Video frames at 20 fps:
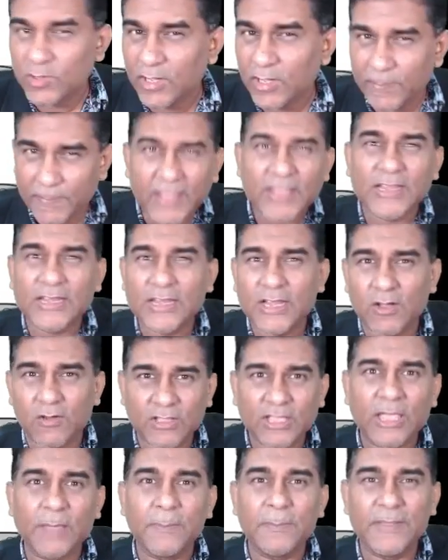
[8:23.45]
are by now
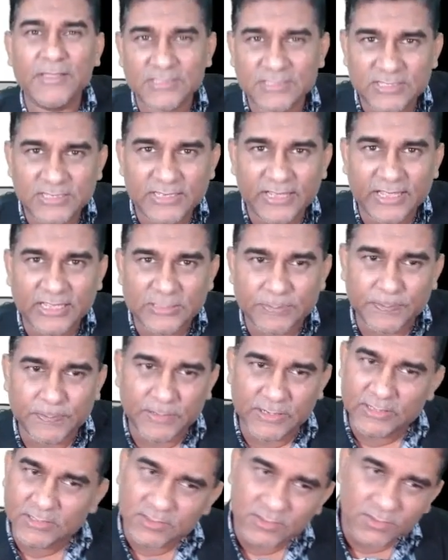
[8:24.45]
chemistry
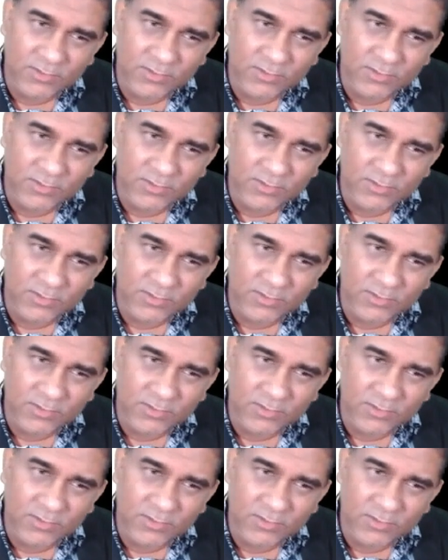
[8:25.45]
experts,